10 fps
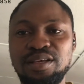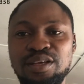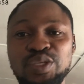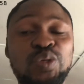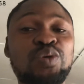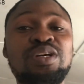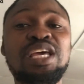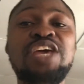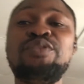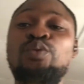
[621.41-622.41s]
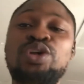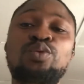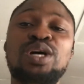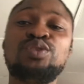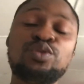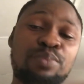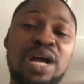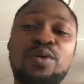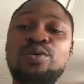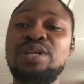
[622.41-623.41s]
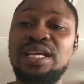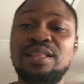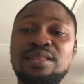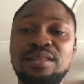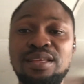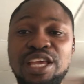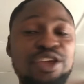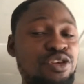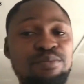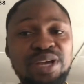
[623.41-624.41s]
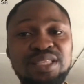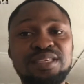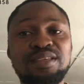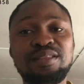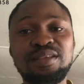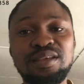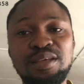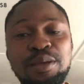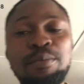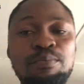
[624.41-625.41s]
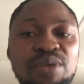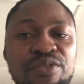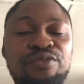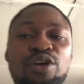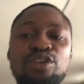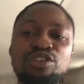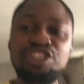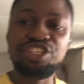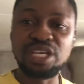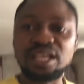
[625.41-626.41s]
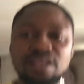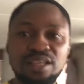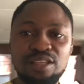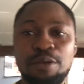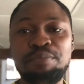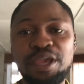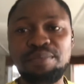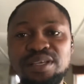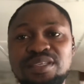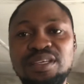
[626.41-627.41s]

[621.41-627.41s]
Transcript: So even when you are super good in incubating, before you shake the babies,